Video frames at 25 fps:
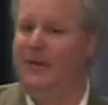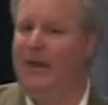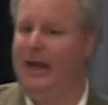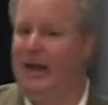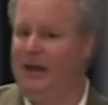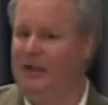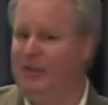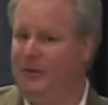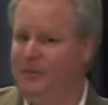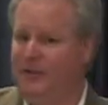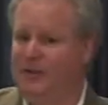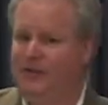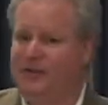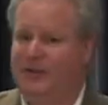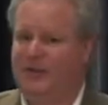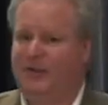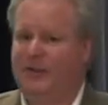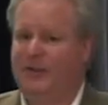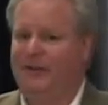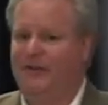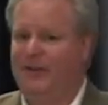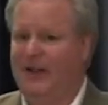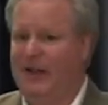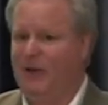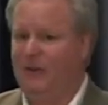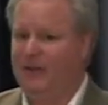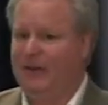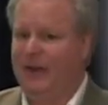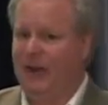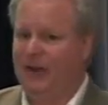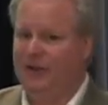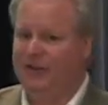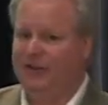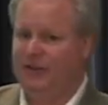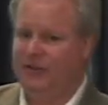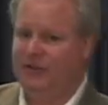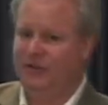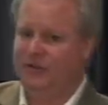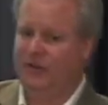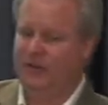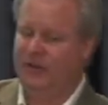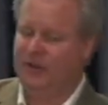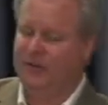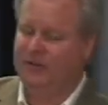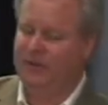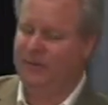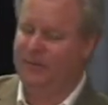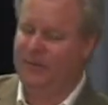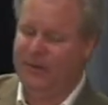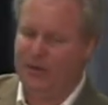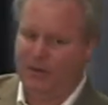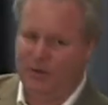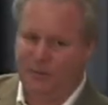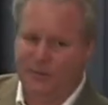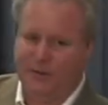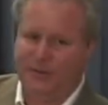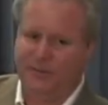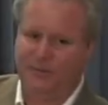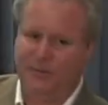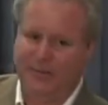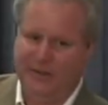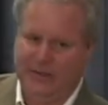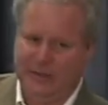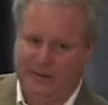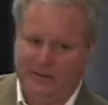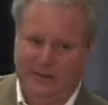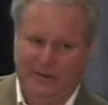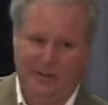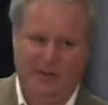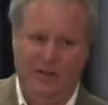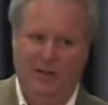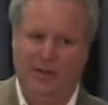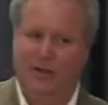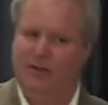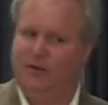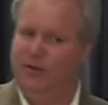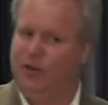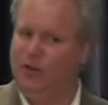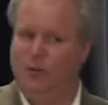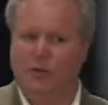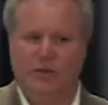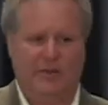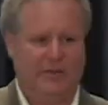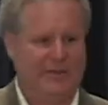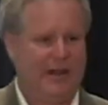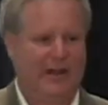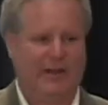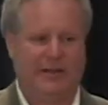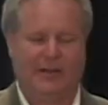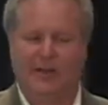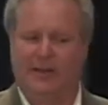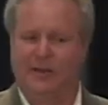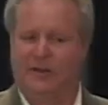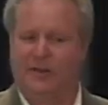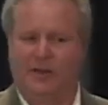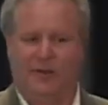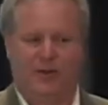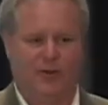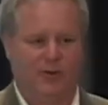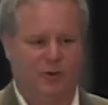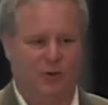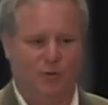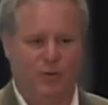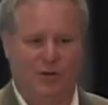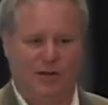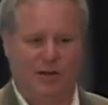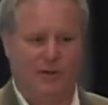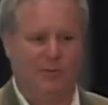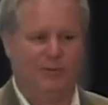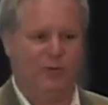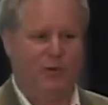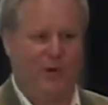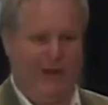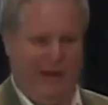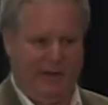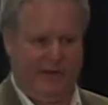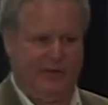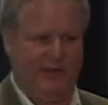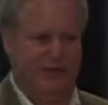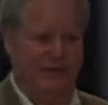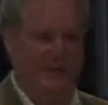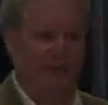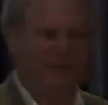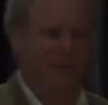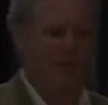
elements of the foundation that the pyramid built, you will not get the third one up, grants.